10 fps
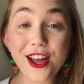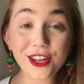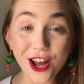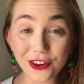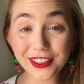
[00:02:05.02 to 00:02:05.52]

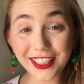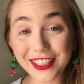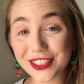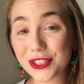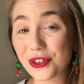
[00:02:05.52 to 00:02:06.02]
Currently
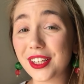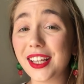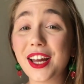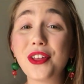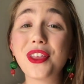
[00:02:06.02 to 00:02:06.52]
in
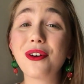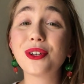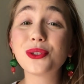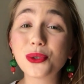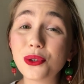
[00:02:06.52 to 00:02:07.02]
Australia, there
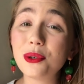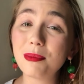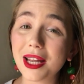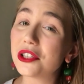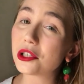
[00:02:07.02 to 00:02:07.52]
are two
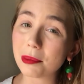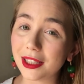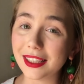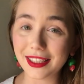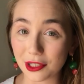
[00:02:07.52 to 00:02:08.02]
major
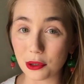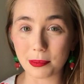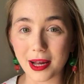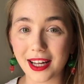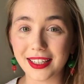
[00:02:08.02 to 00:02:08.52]
political
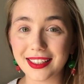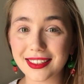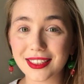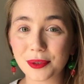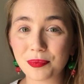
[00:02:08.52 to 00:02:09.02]

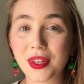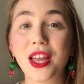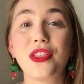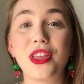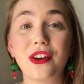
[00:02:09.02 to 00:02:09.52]
parties.
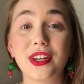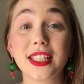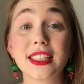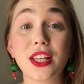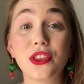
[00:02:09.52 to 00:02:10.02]
There
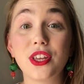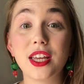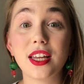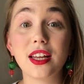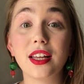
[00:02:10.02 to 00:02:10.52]
is
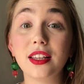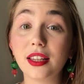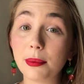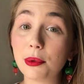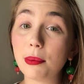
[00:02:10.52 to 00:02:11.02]
the
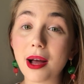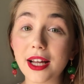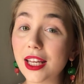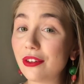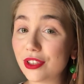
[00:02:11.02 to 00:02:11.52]
Liberal
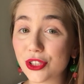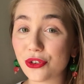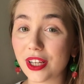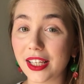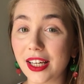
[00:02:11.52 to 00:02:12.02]
Party of
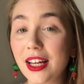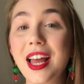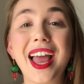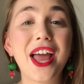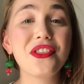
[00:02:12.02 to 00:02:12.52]
Australia
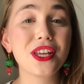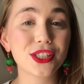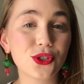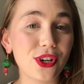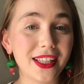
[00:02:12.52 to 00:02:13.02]
and the
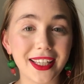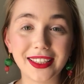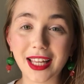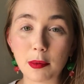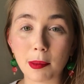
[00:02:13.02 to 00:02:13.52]

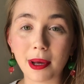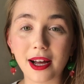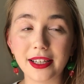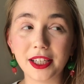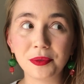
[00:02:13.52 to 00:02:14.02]
Australian Labor
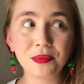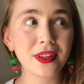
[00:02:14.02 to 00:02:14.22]
Party.